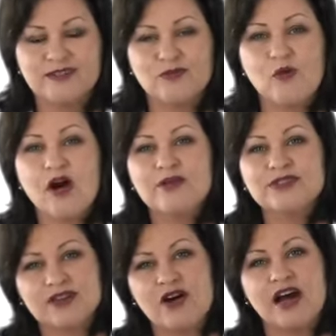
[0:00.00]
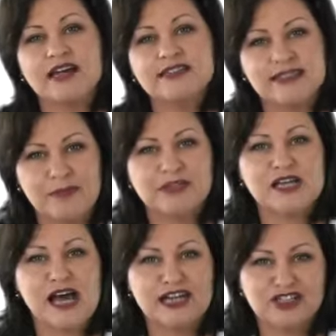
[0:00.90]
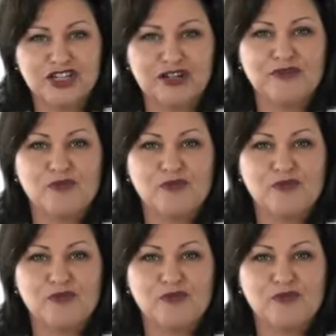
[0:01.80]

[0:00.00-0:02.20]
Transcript: Why was I sabotaging